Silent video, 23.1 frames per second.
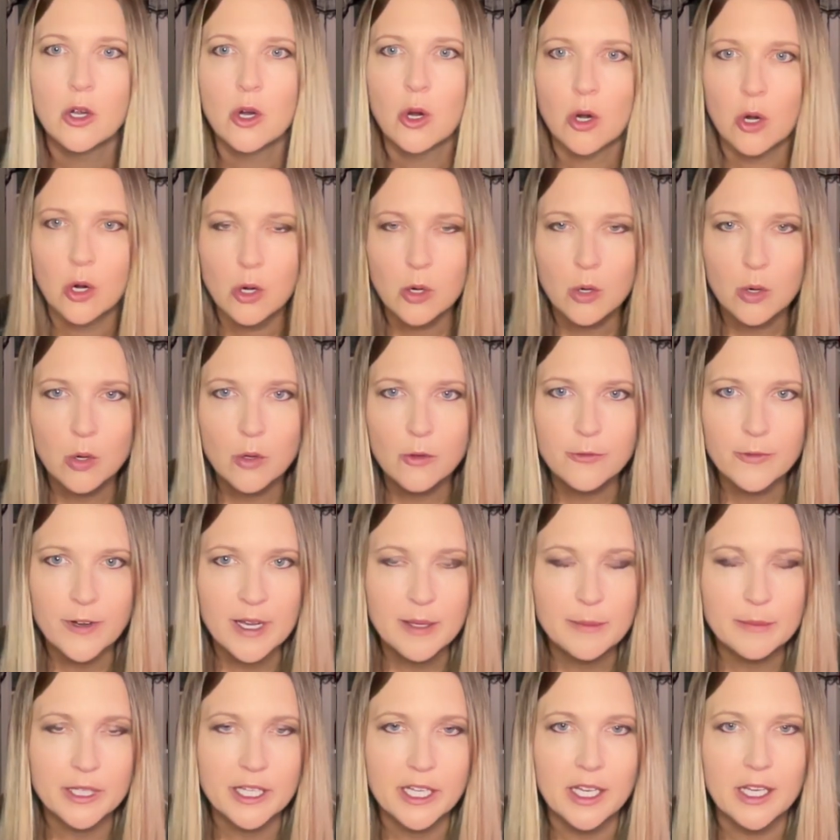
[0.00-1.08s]
Her whole
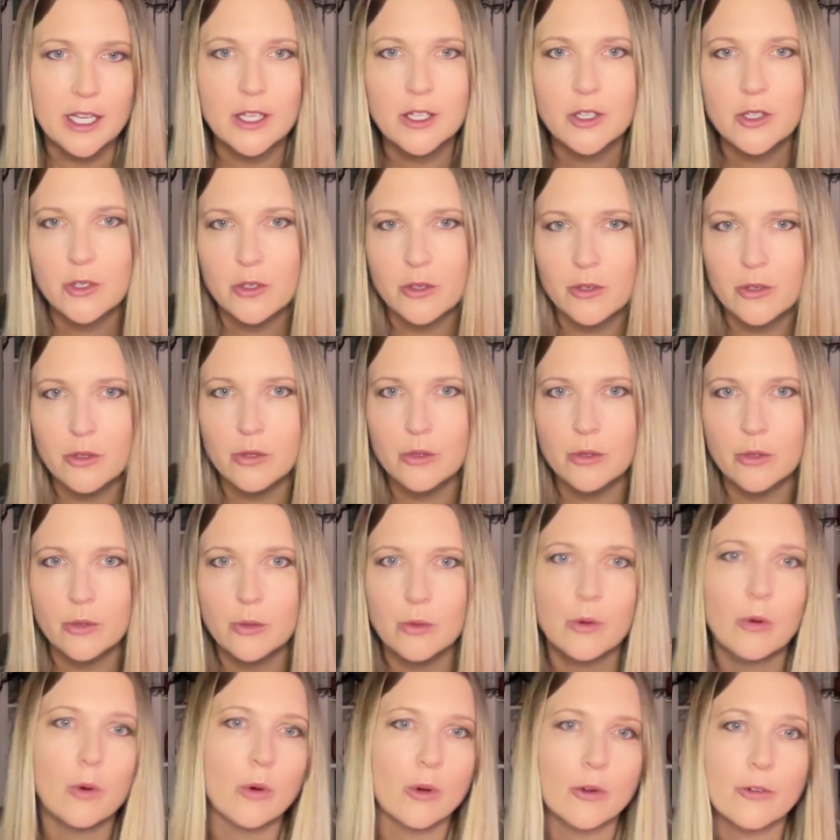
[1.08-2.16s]
family
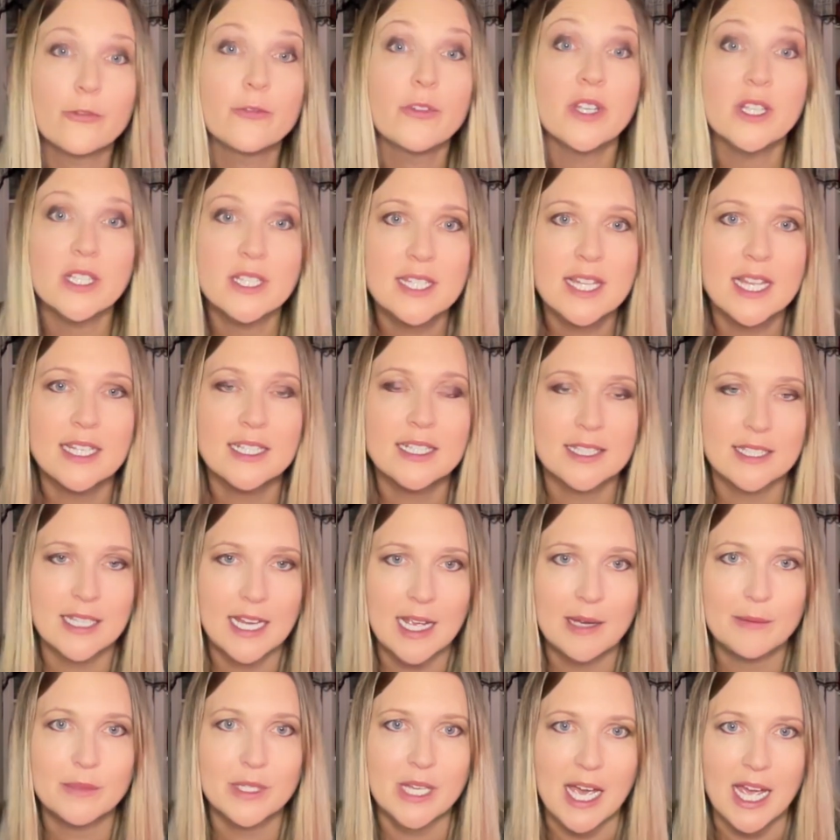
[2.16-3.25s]
knew or feels that
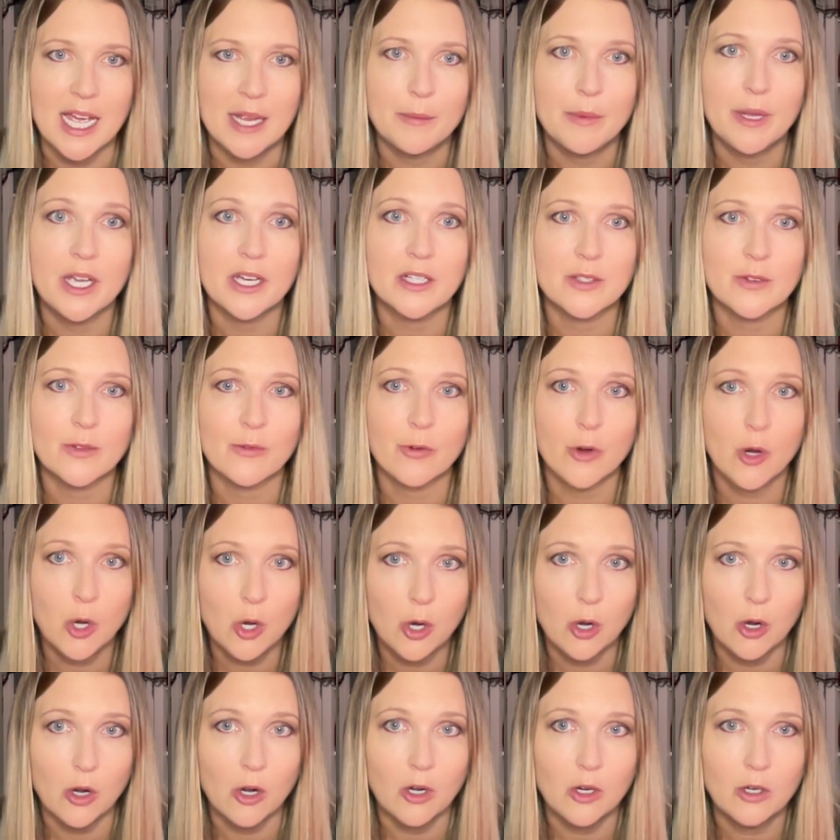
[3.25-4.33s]
Sam died because of
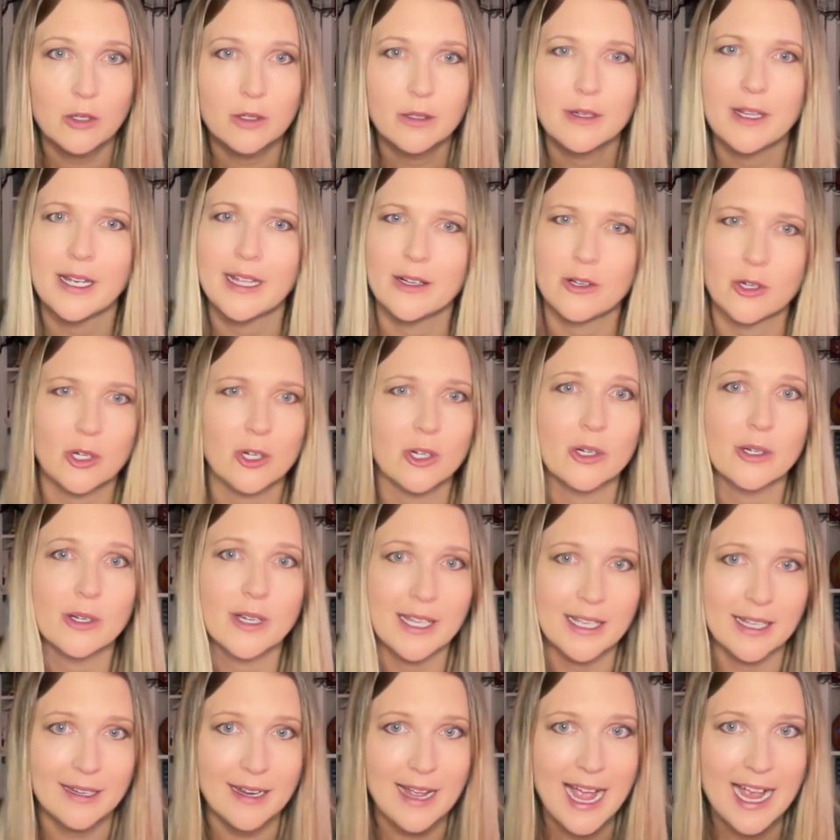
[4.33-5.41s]
her and her
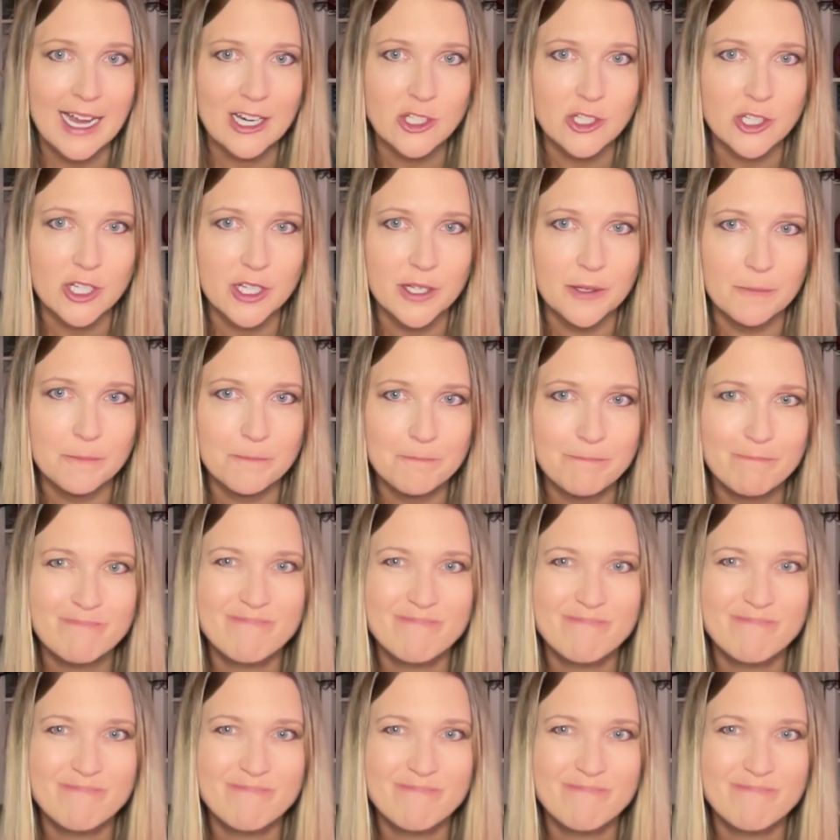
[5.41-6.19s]
inaction.